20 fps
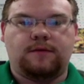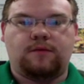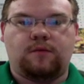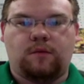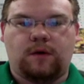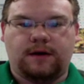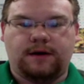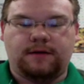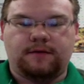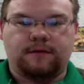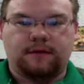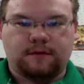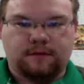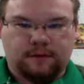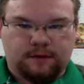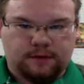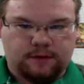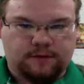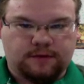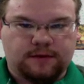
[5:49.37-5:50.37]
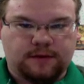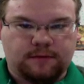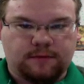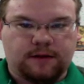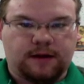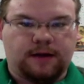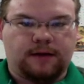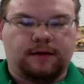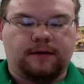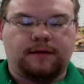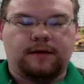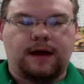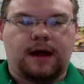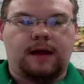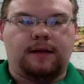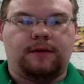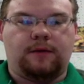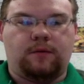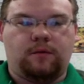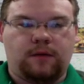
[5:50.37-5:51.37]
when you go to do something
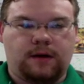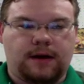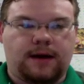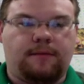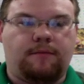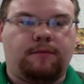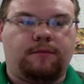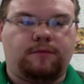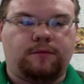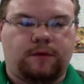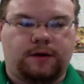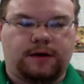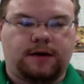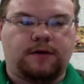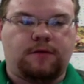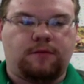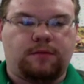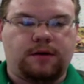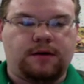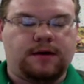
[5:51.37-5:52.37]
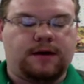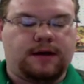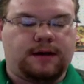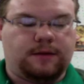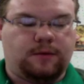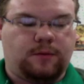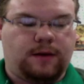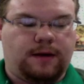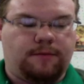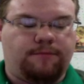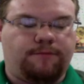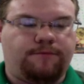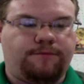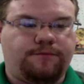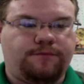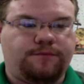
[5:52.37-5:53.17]
on the web, when you go put it on the web,